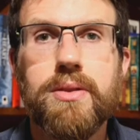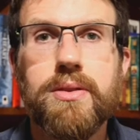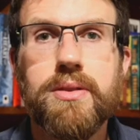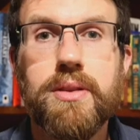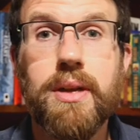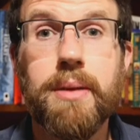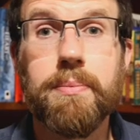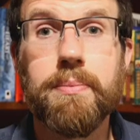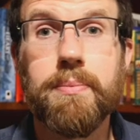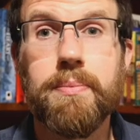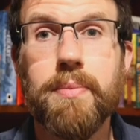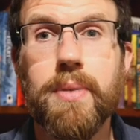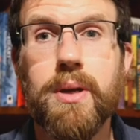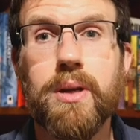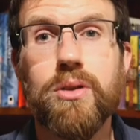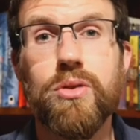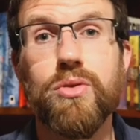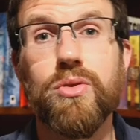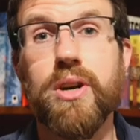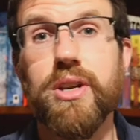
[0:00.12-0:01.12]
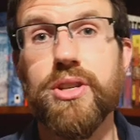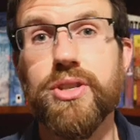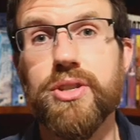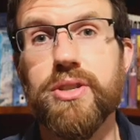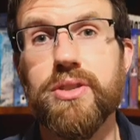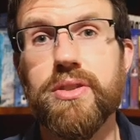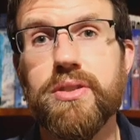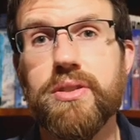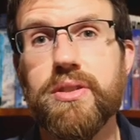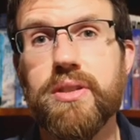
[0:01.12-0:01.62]
Some
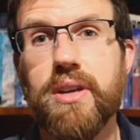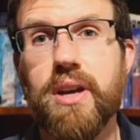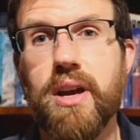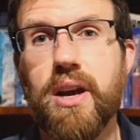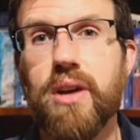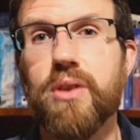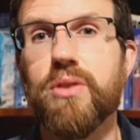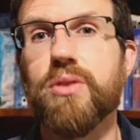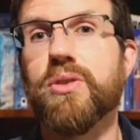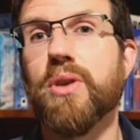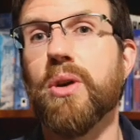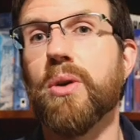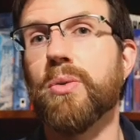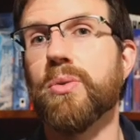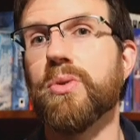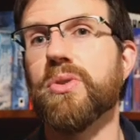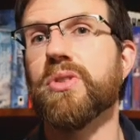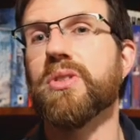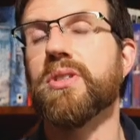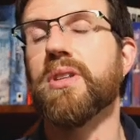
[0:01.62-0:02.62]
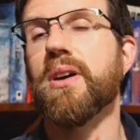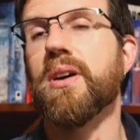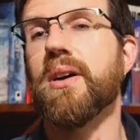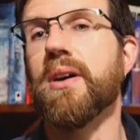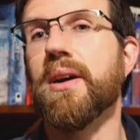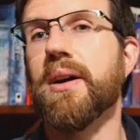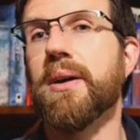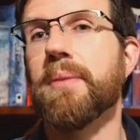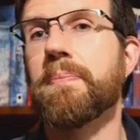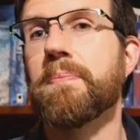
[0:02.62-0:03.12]
grudges are as old as
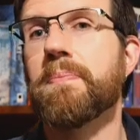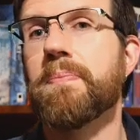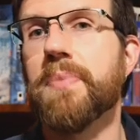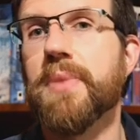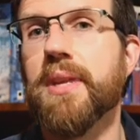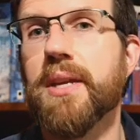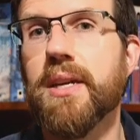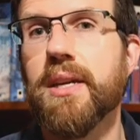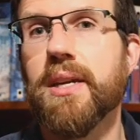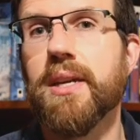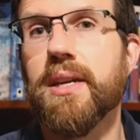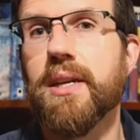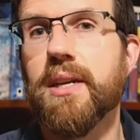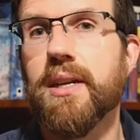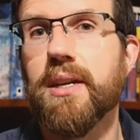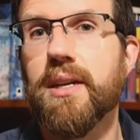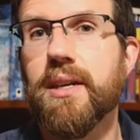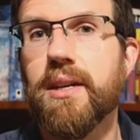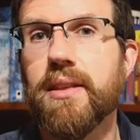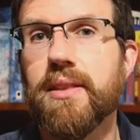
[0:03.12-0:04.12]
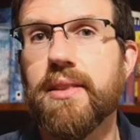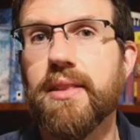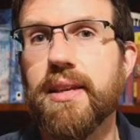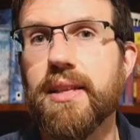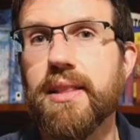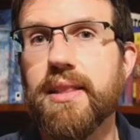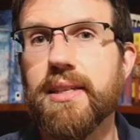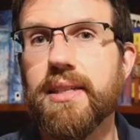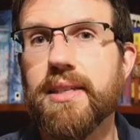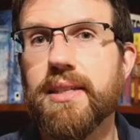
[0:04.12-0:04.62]
time.
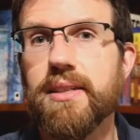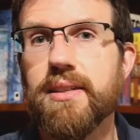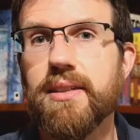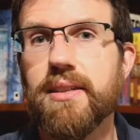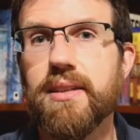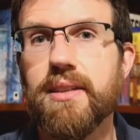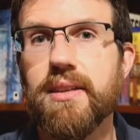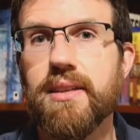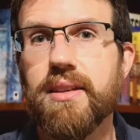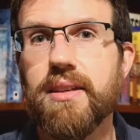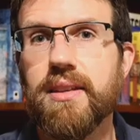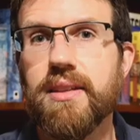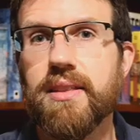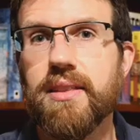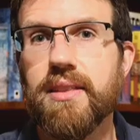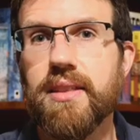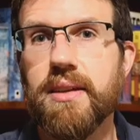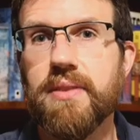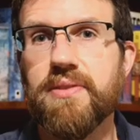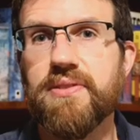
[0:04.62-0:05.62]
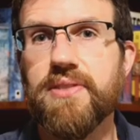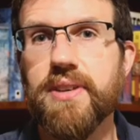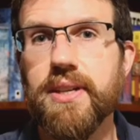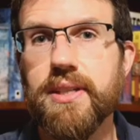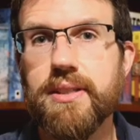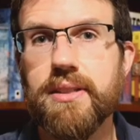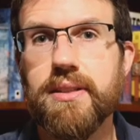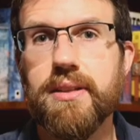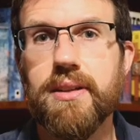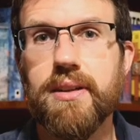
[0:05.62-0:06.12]
They linger, they
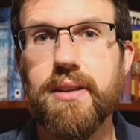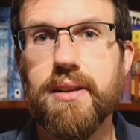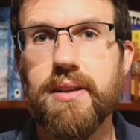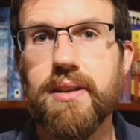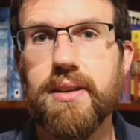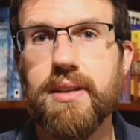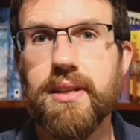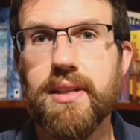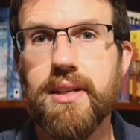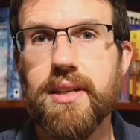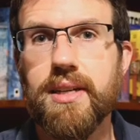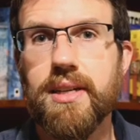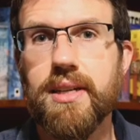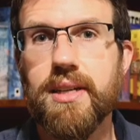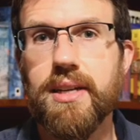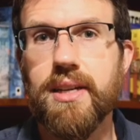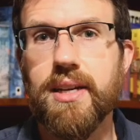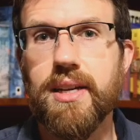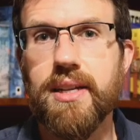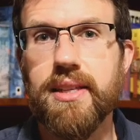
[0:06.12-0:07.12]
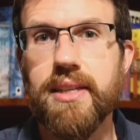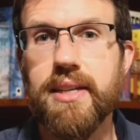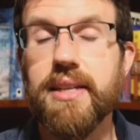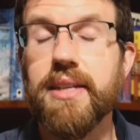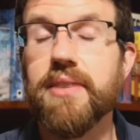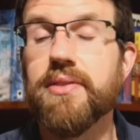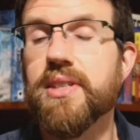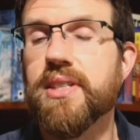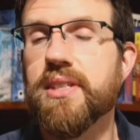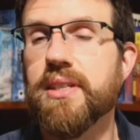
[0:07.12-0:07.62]
fester, and they
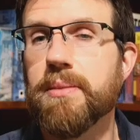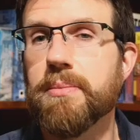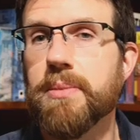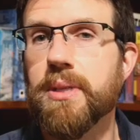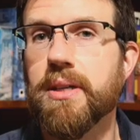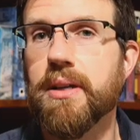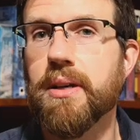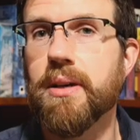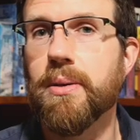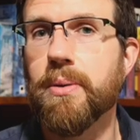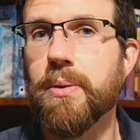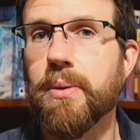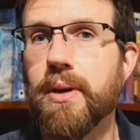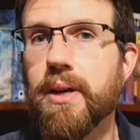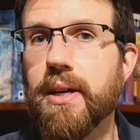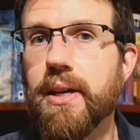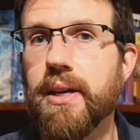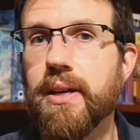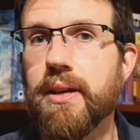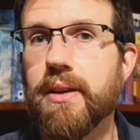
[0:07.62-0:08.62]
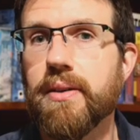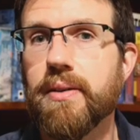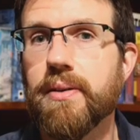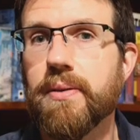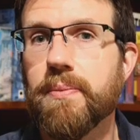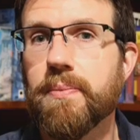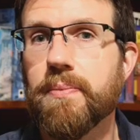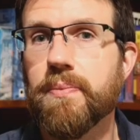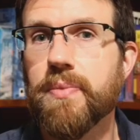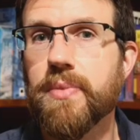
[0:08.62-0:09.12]
never seem to go away,
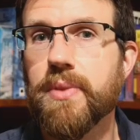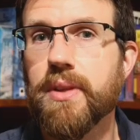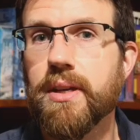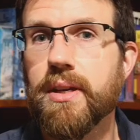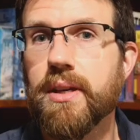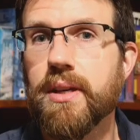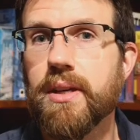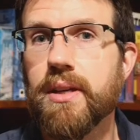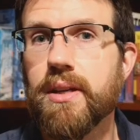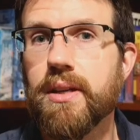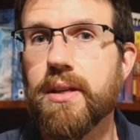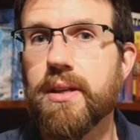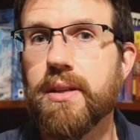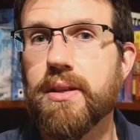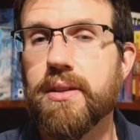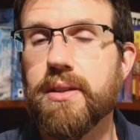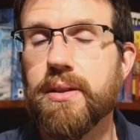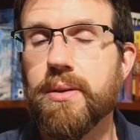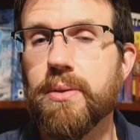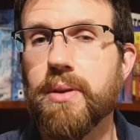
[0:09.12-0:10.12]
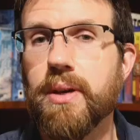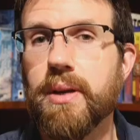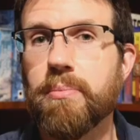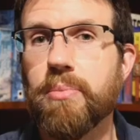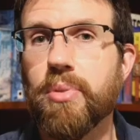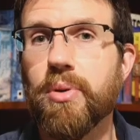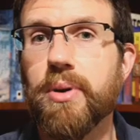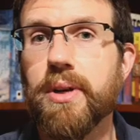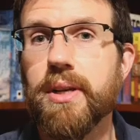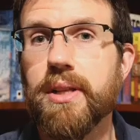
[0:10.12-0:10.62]
till they
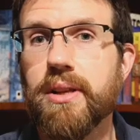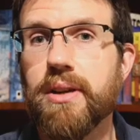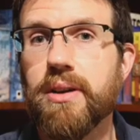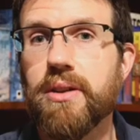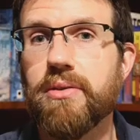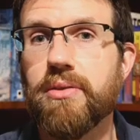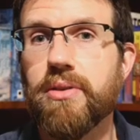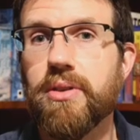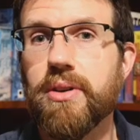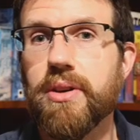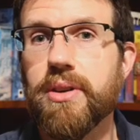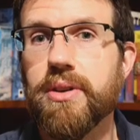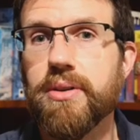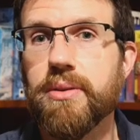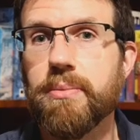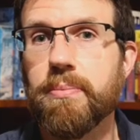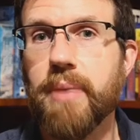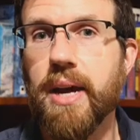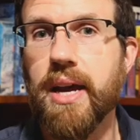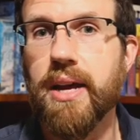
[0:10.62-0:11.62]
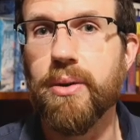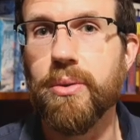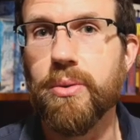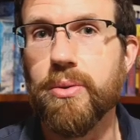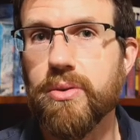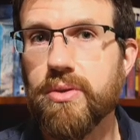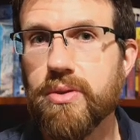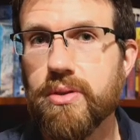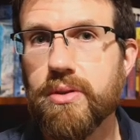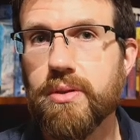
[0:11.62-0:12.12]
boil over into
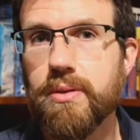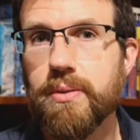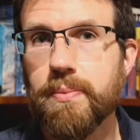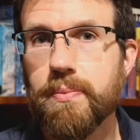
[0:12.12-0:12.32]
battles.